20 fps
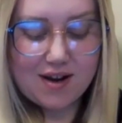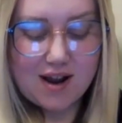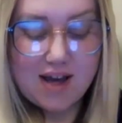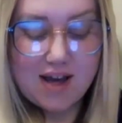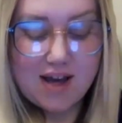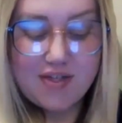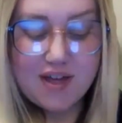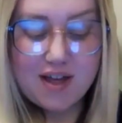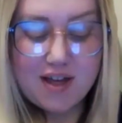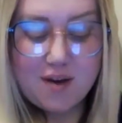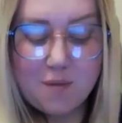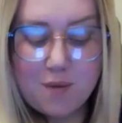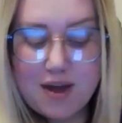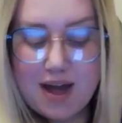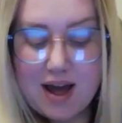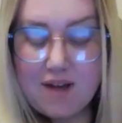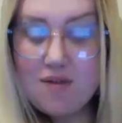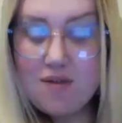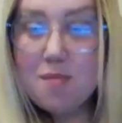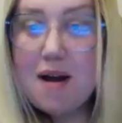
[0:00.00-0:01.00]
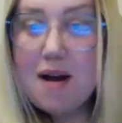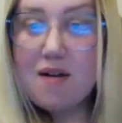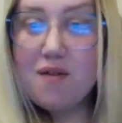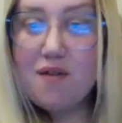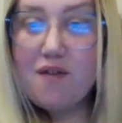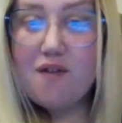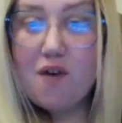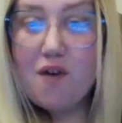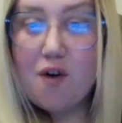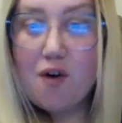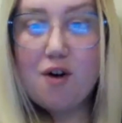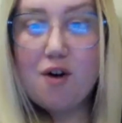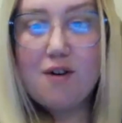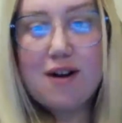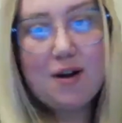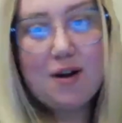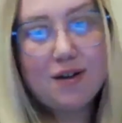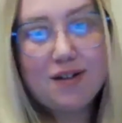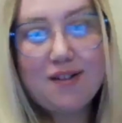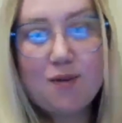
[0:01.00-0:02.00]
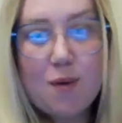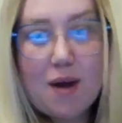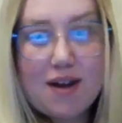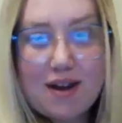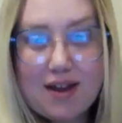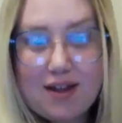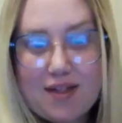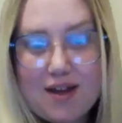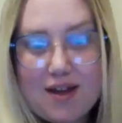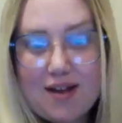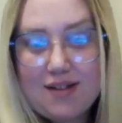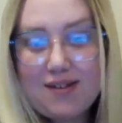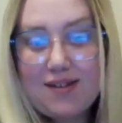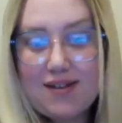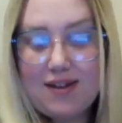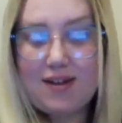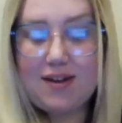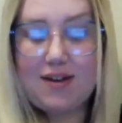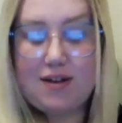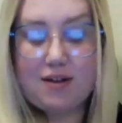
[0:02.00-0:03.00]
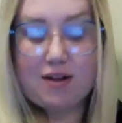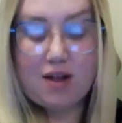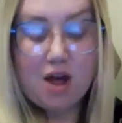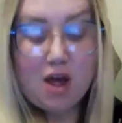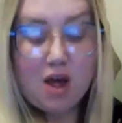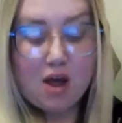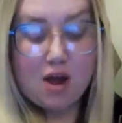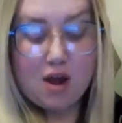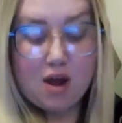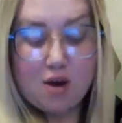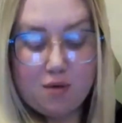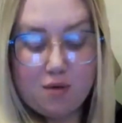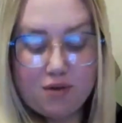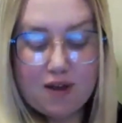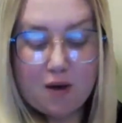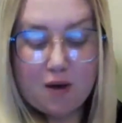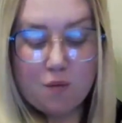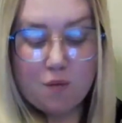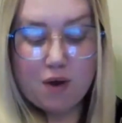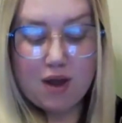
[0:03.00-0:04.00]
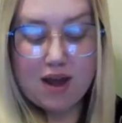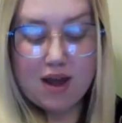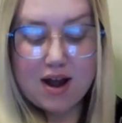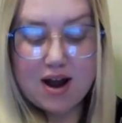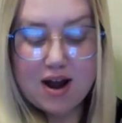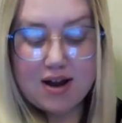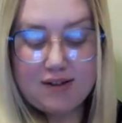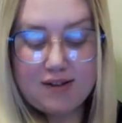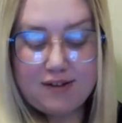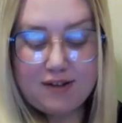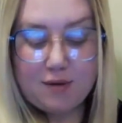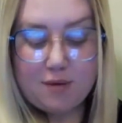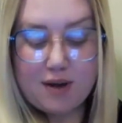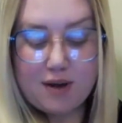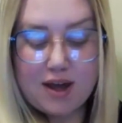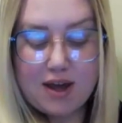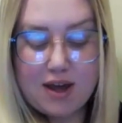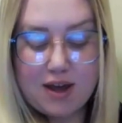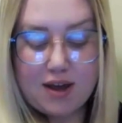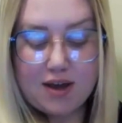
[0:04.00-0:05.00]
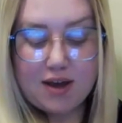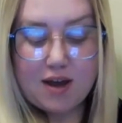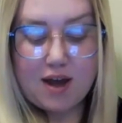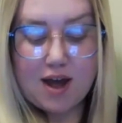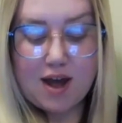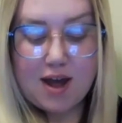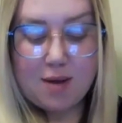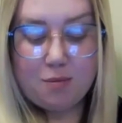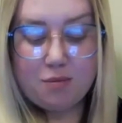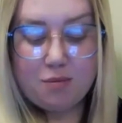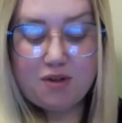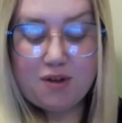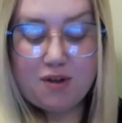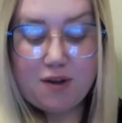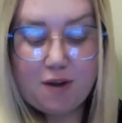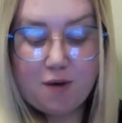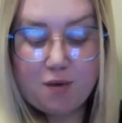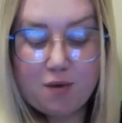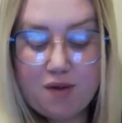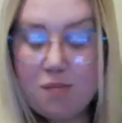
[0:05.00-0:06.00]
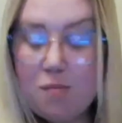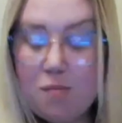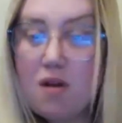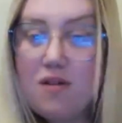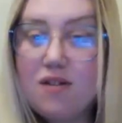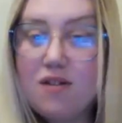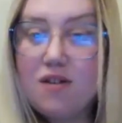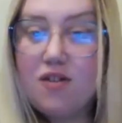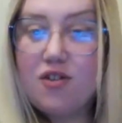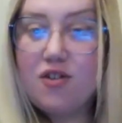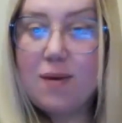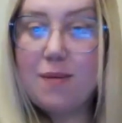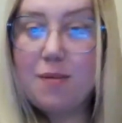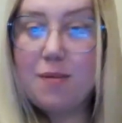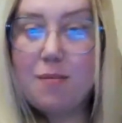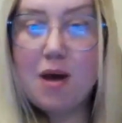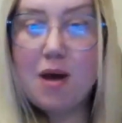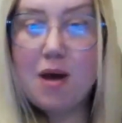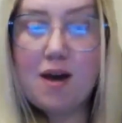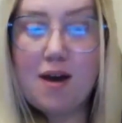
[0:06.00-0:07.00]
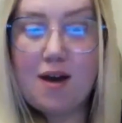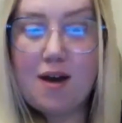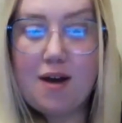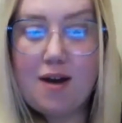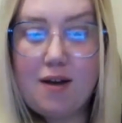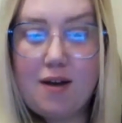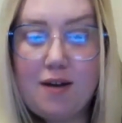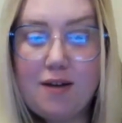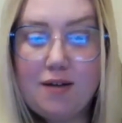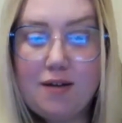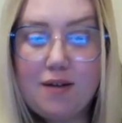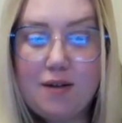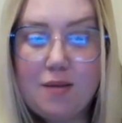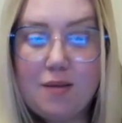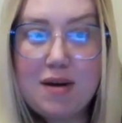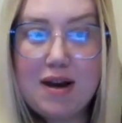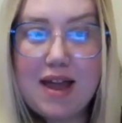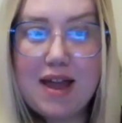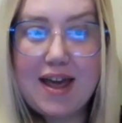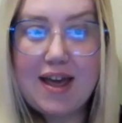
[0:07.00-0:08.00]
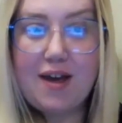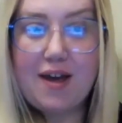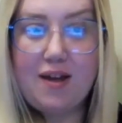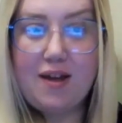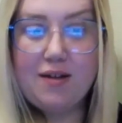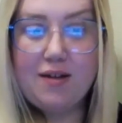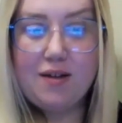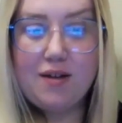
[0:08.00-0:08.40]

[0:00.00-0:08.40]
I think we have about 4 out of 20 that still. So we are doing 2 sponsorships per player.